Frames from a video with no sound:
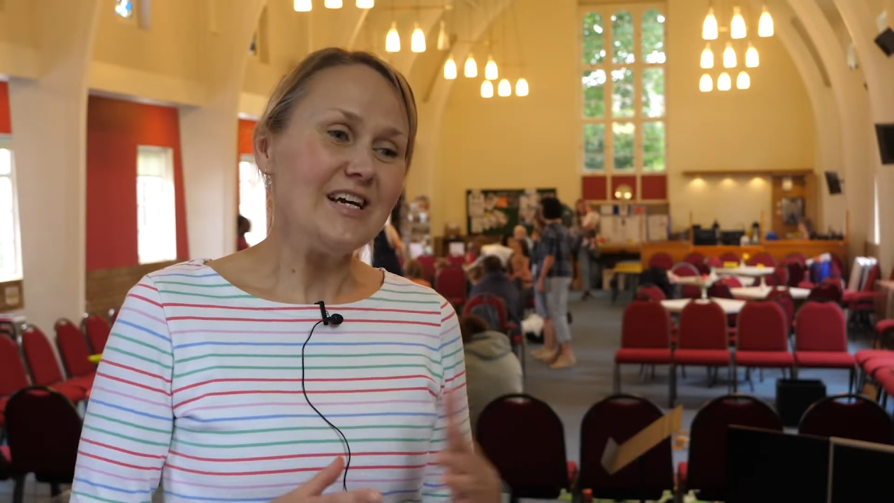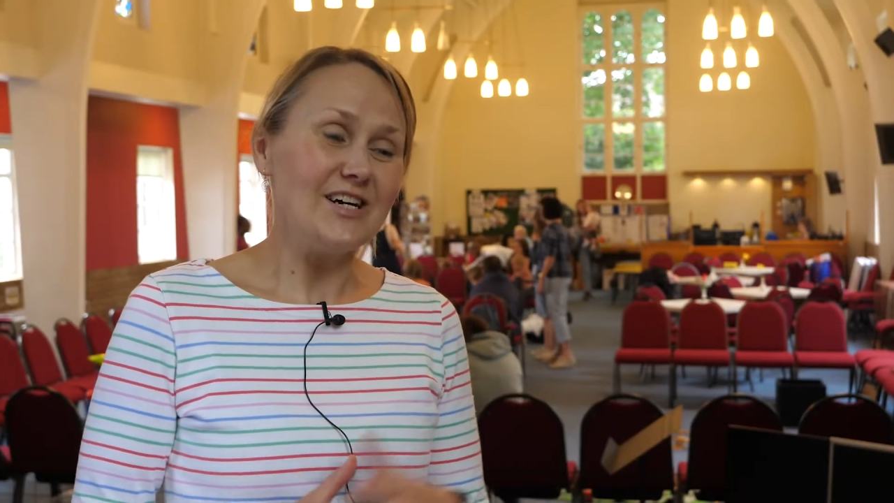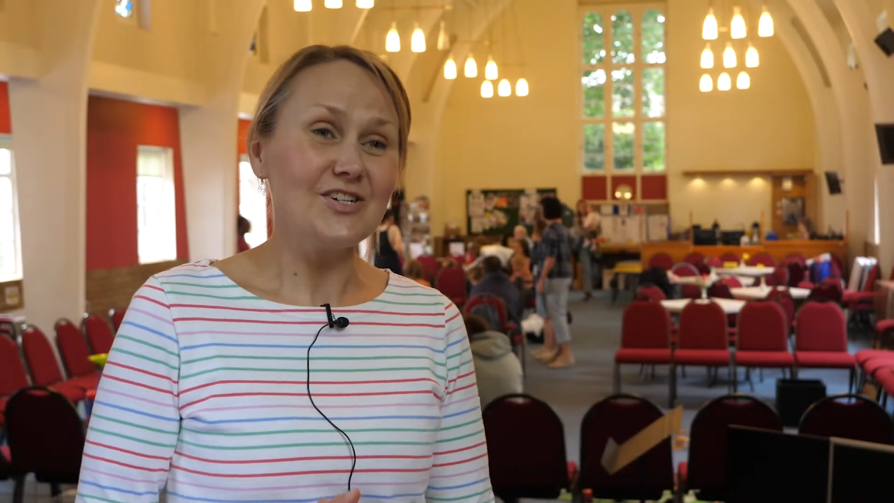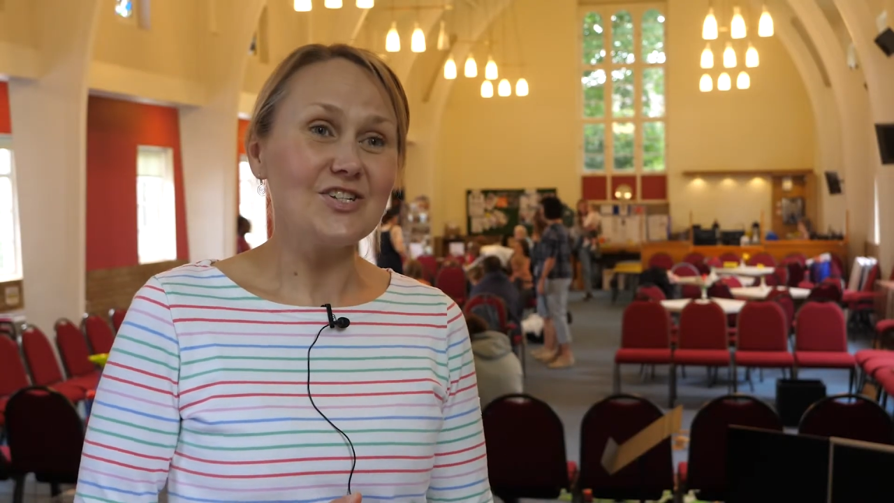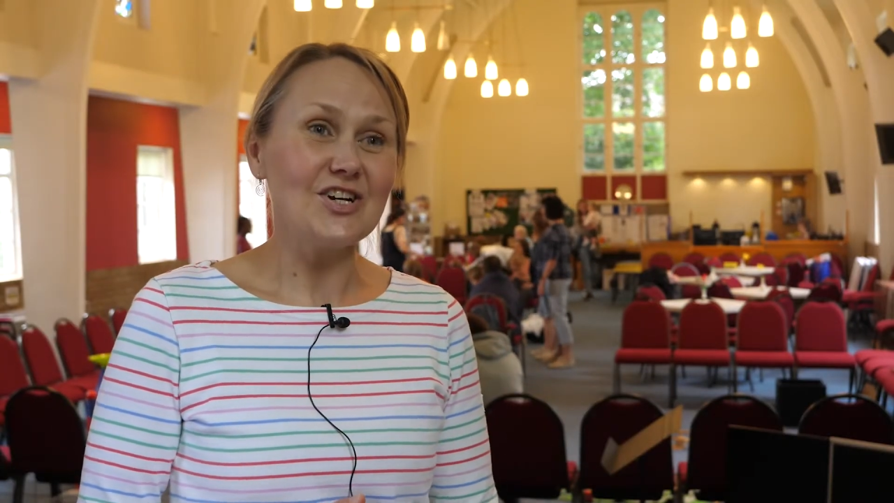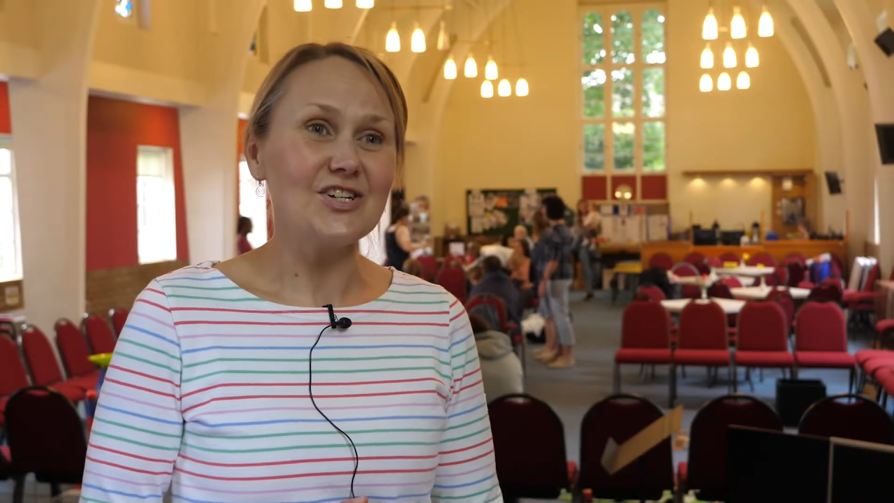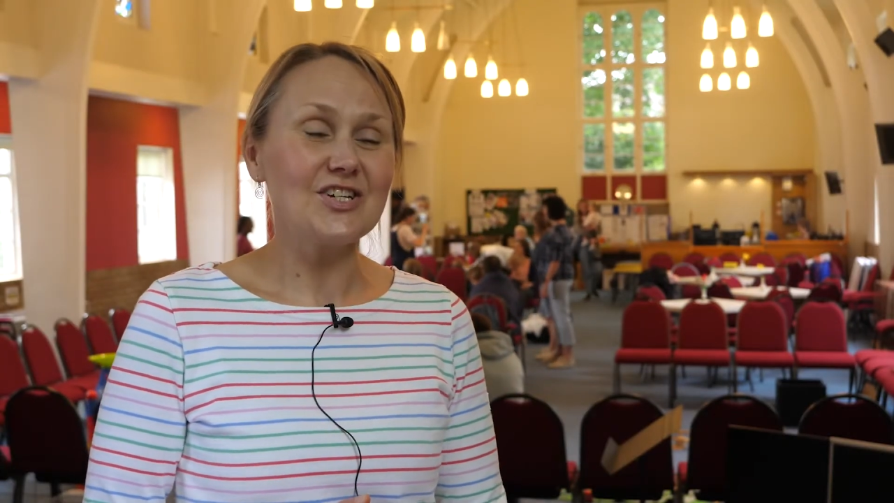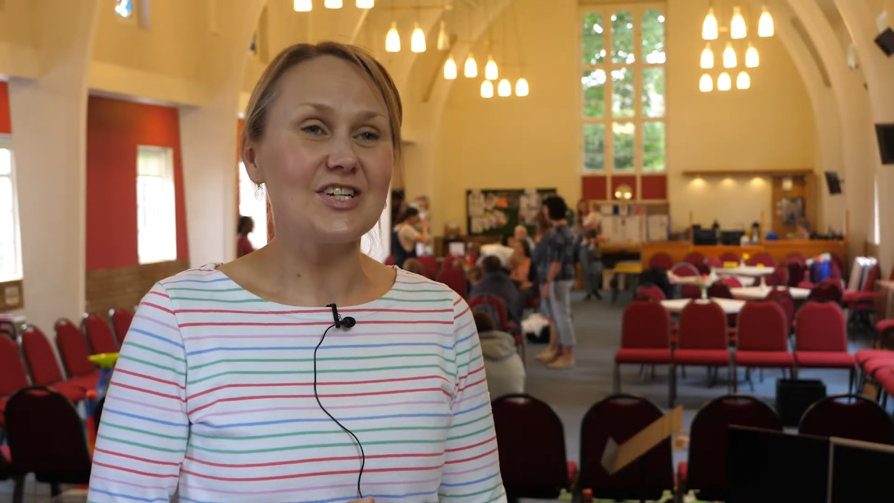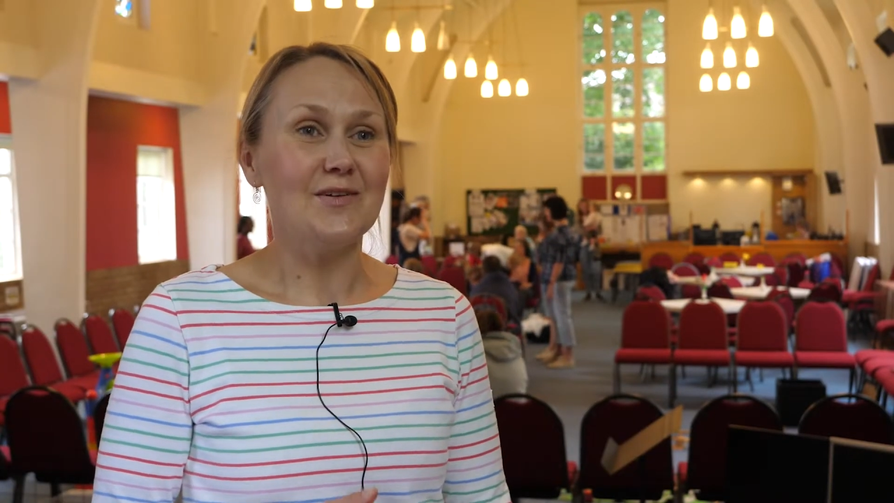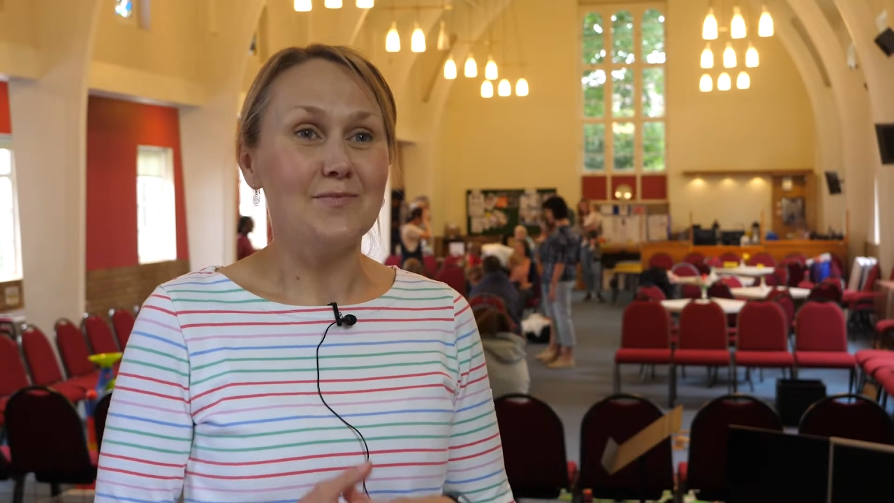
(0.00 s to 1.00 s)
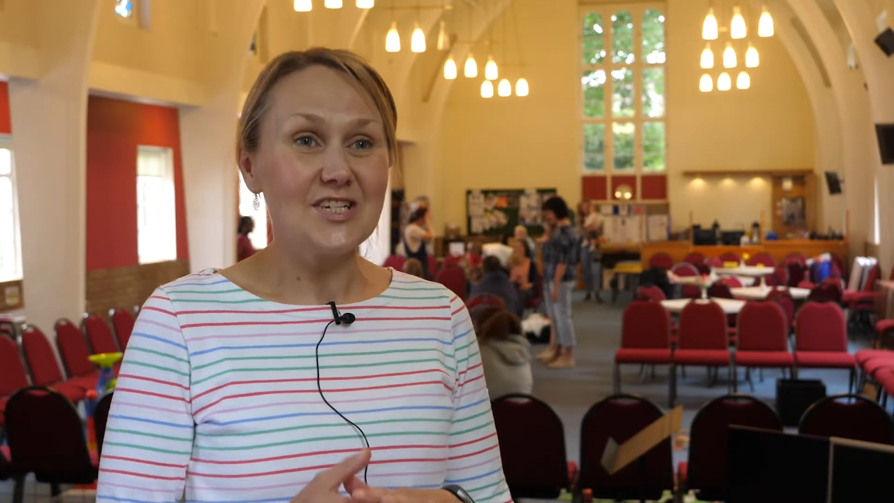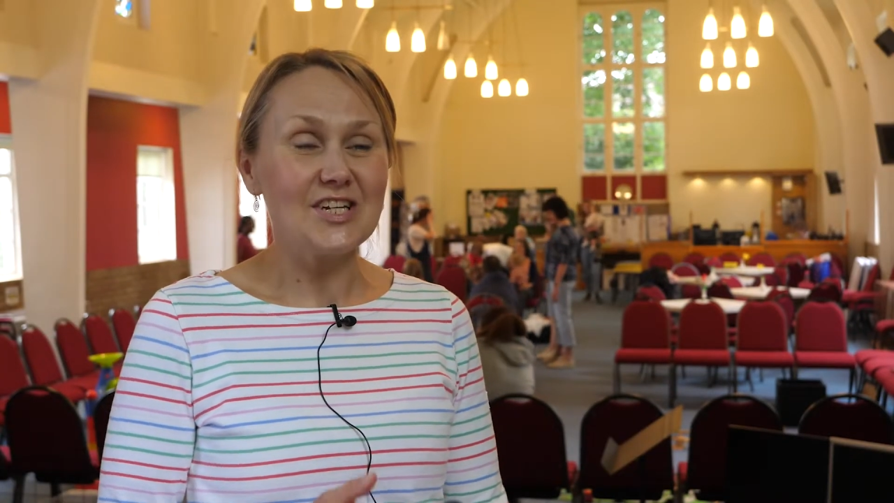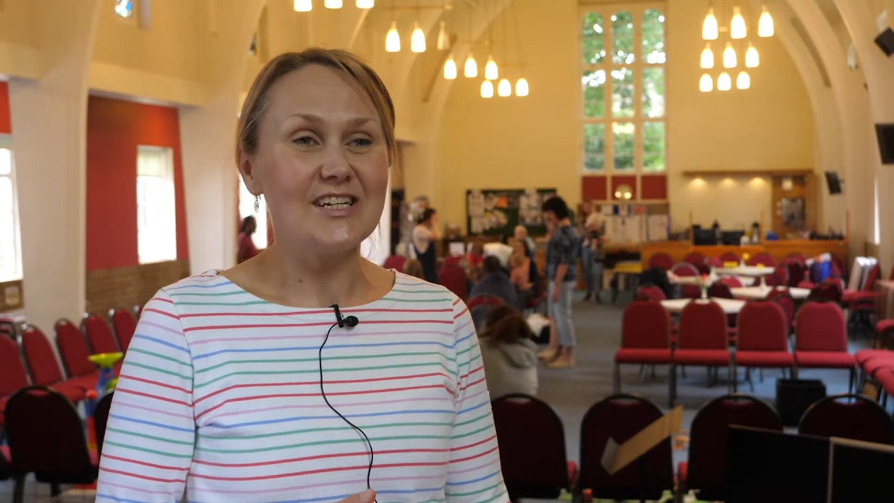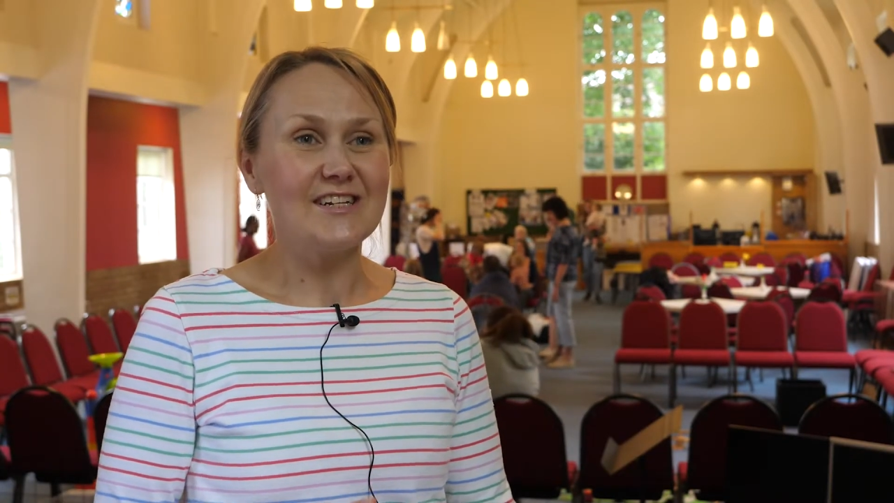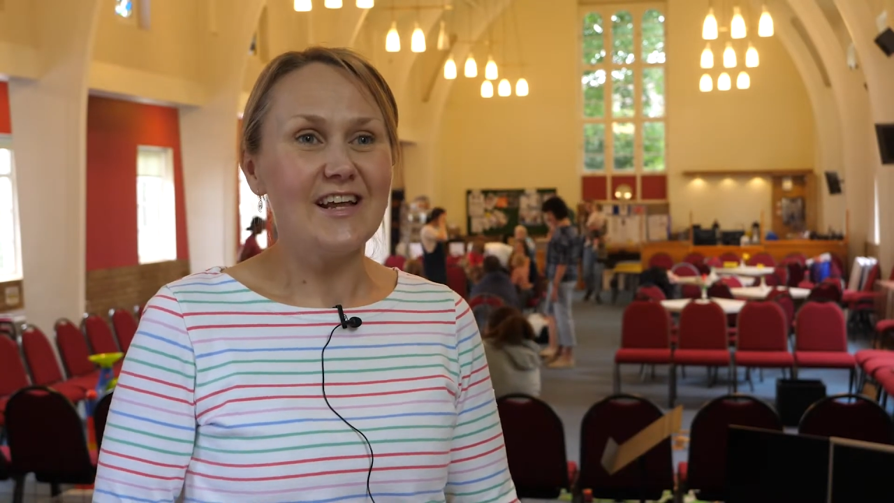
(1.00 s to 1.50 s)
our church
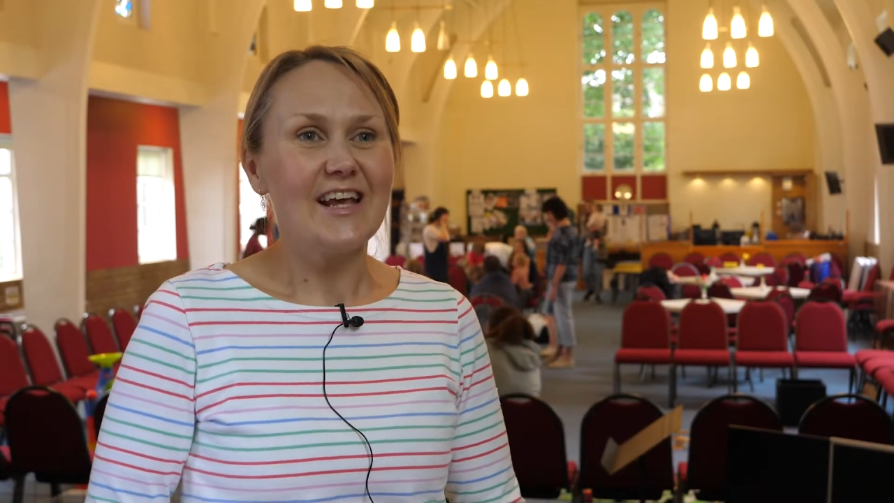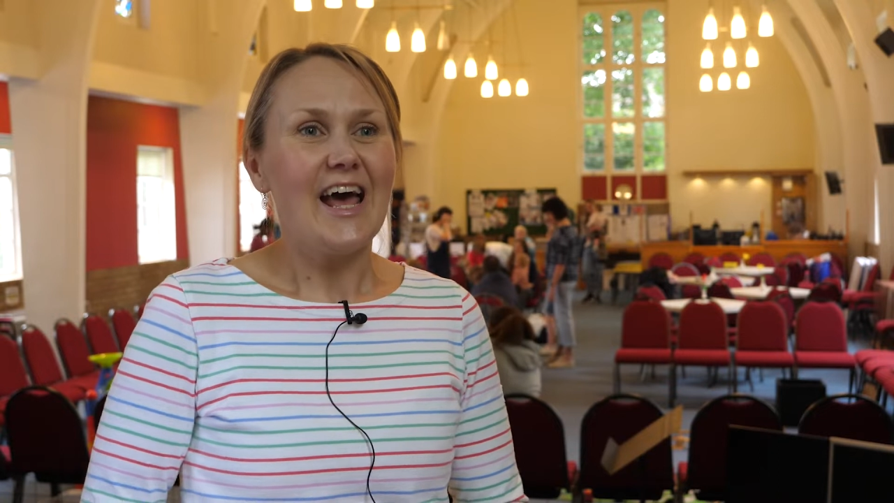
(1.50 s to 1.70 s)
mission,